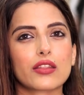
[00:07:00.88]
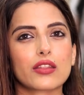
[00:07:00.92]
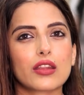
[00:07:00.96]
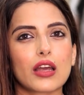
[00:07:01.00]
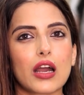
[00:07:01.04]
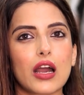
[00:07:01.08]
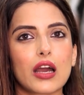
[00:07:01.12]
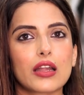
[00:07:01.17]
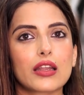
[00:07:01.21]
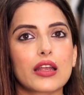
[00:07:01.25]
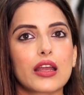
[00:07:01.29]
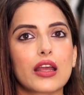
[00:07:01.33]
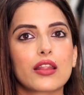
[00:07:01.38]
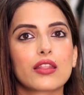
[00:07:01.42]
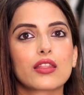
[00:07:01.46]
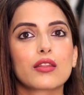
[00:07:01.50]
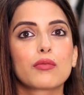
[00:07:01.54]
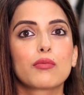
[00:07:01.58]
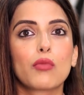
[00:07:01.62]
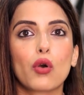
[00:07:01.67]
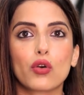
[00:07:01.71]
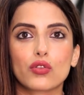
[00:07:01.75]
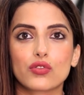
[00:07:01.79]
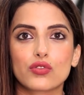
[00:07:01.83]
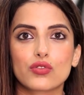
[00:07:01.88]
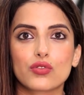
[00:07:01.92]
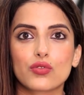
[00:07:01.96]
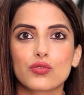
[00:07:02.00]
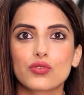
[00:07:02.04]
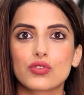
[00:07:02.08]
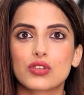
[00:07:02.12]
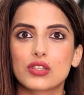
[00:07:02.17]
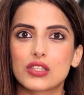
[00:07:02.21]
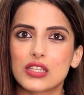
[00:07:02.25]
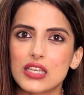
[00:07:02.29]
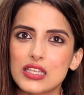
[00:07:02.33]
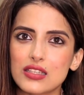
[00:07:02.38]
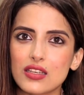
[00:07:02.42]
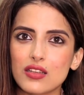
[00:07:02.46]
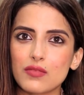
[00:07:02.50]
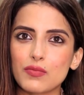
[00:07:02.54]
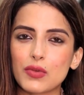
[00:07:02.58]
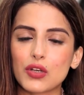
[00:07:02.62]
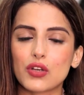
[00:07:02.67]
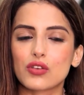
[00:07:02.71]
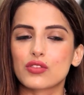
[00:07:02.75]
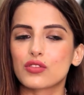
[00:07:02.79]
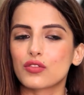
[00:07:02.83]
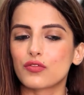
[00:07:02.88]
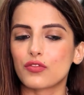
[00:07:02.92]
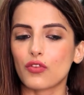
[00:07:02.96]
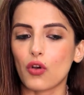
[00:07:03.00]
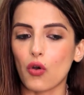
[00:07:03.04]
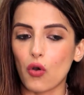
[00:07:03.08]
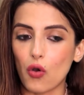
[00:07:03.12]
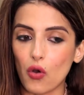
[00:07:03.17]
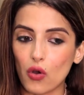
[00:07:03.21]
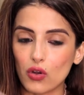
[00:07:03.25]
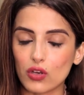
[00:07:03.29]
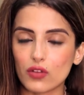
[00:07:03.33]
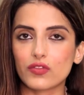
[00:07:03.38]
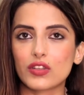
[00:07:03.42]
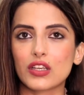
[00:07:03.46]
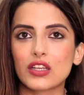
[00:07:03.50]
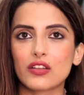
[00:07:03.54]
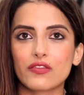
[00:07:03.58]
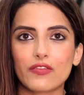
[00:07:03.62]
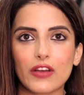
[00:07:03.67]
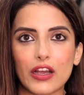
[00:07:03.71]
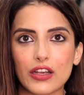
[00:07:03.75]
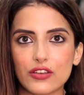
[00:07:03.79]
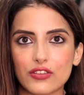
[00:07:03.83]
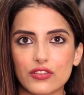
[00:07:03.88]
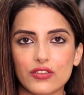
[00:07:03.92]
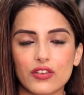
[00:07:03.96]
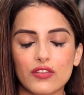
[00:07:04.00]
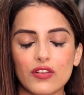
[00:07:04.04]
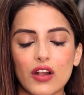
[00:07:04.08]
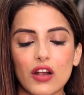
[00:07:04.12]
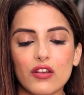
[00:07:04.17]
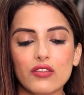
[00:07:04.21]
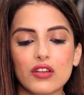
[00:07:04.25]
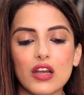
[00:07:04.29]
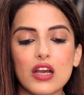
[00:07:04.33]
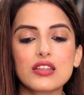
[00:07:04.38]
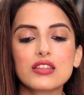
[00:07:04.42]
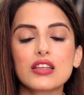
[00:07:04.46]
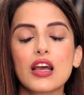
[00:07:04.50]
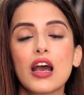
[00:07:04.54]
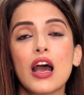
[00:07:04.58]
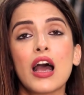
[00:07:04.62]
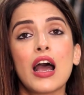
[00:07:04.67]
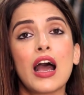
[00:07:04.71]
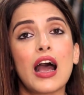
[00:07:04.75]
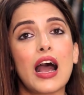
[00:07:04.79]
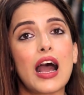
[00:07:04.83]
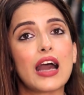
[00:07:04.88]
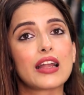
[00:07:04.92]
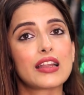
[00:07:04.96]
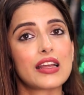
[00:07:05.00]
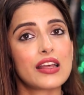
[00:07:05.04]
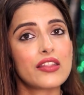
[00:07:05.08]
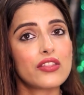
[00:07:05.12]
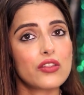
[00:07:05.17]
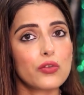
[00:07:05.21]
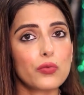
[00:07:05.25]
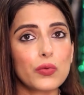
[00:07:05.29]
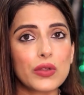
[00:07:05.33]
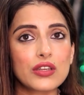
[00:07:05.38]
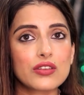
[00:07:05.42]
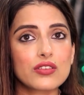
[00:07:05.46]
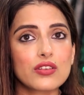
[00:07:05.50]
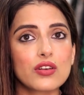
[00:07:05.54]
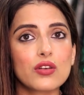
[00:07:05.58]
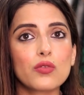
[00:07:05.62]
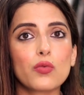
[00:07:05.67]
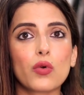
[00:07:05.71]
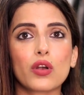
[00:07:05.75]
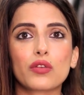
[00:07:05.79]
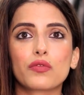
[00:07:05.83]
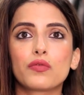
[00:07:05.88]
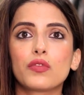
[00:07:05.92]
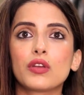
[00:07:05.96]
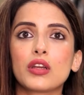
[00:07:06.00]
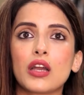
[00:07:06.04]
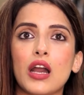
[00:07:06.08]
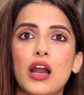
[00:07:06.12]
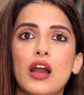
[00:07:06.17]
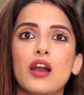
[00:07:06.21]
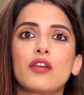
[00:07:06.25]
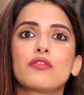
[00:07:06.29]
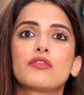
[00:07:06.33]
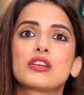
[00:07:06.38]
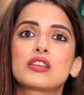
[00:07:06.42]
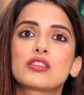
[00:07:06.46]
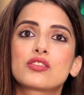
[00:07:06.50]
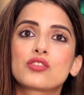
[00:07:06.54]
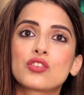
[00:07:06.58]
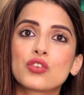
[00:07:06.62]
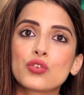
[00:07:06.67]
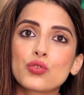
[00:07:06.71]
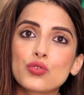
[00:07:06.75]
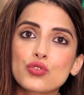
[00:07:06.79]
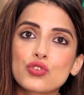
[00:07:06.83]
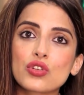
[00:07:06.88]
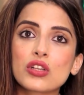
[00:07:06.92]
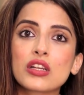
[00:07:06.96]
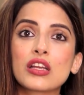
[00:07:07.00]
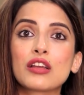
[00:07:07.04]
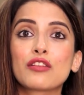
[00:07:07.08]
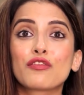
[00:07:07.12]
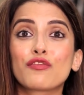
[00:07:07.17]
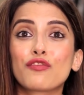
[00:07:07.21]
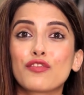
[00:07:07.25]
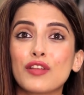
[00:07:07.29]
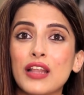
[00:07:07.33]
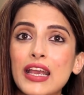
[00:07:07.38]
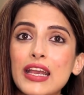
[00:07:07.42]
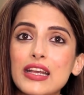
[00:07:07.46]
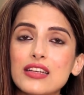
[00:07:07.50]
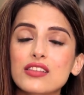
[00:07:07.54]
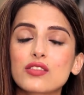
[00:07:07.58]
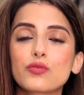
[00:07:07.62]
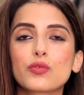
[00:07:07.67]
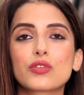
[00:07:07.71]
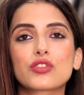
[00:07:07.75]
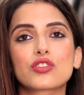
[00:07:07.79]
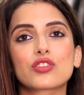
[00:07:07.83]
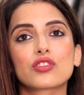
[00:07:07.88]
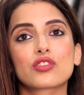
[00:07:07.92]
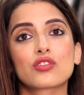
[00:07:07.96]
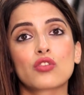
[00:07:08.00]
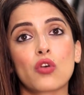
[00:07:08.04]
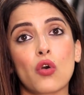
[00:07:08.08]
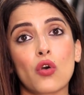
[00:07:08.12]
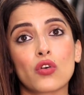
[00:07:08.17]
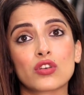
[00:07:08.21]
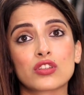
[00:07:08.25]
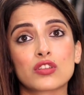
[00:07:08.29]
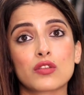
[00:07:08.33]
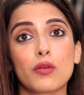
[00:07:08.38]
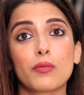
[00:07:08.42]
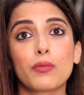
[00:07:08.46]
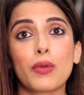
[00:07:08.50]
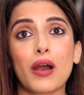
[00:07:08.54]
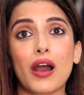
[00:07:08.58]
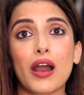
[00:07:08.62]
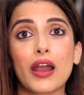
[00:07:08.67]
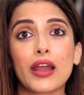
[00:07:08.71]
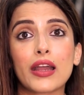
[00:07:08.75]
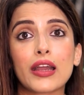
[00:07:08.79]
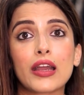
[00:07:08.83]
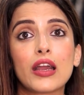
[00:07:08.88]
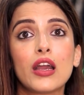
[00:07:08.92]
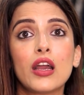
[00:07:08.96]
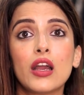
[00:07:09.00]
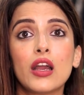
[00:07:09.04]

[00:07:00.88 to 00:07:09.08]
that in the monsoon season because of all of the infection around us. And in the winter, what we have is usually flakes, which is caused by